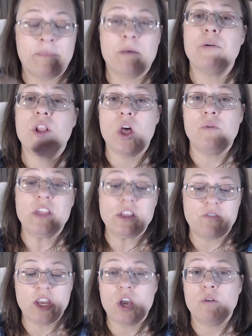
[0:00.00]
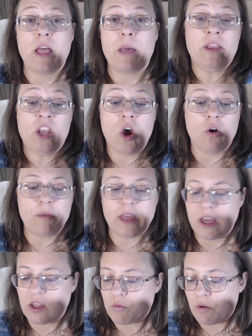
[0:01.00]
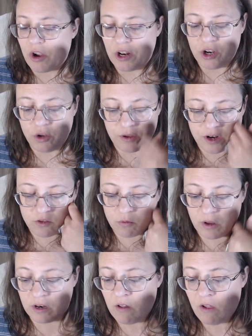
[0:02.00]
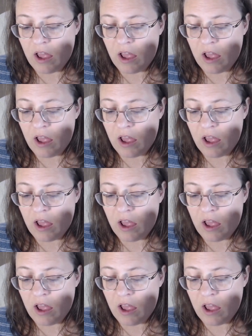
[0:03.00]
below this video, let me know, because we're going to do another one.